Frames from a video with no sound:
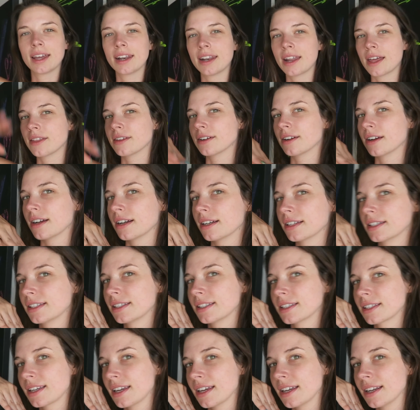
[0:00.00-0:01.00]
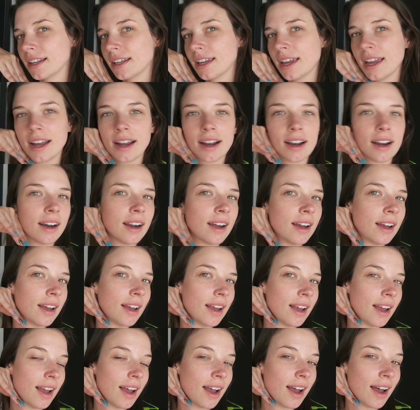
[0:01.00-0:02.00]
Another skincare
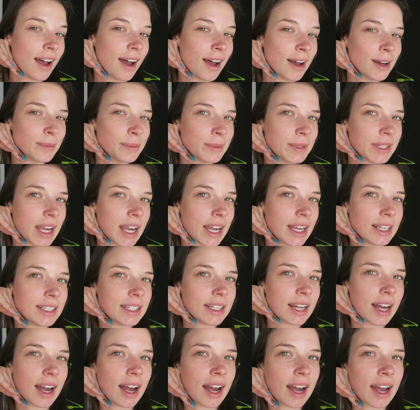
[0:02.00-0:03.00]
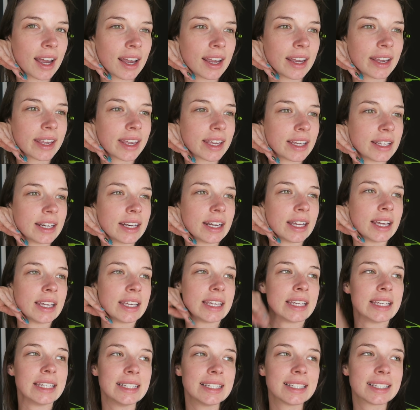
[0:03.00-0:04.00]
update. I
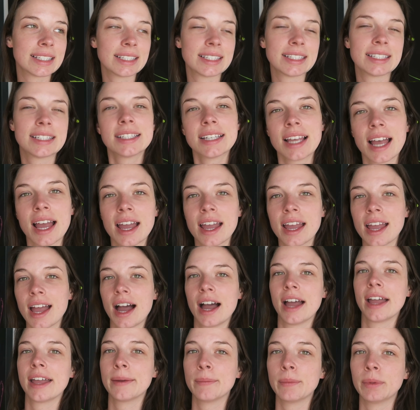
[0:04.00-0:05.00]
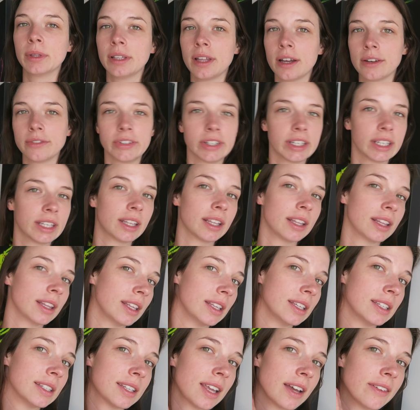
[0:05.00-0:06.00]
can easily say I am loving
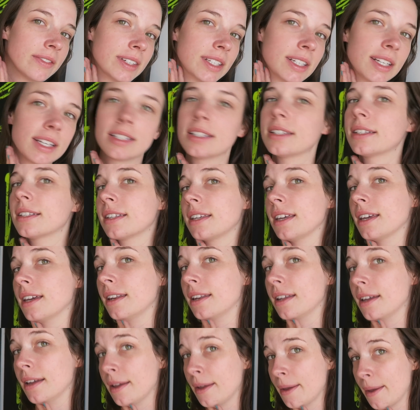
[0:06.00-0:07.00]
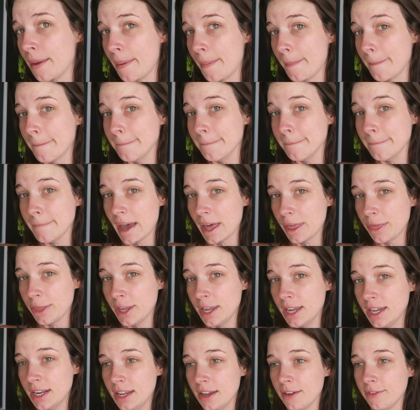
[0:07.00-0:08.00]
the 7 skin
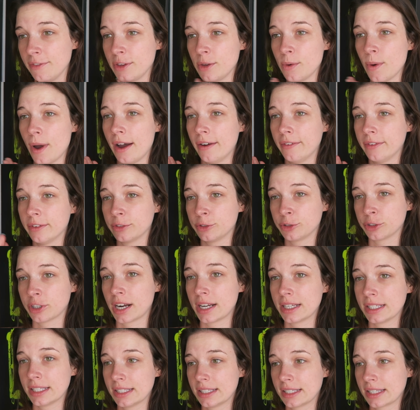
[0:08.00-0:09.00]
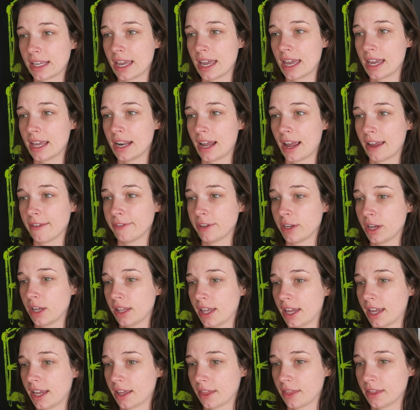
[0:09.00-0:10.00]
method. If you have dry skin, I feel
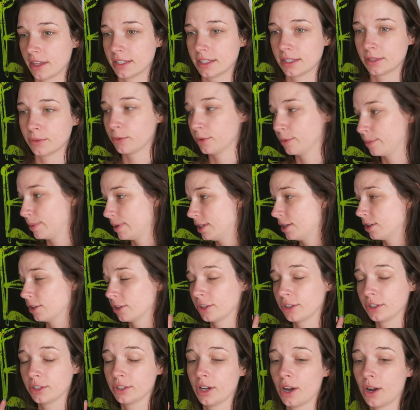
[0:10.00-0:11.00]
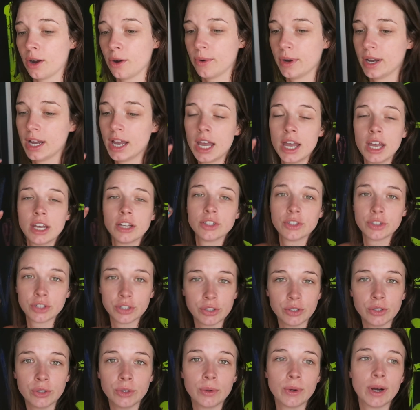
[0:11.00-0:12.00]
like this will be your
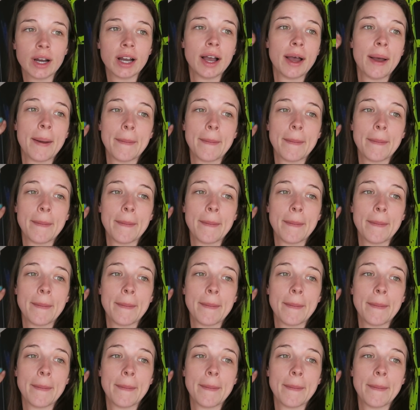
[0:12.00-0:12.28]
go-to